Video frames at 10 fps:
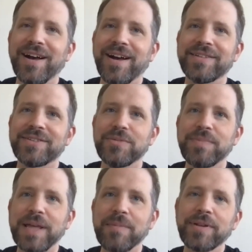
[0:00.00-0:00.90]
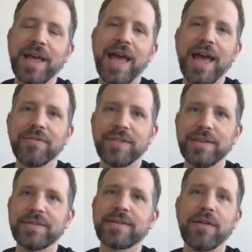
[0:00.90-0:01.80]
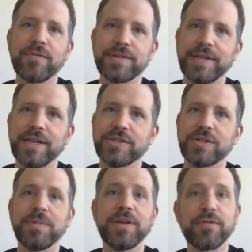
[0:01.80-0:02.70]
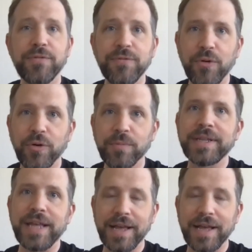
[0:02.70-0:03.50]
to be able to have these conversations, to be informed,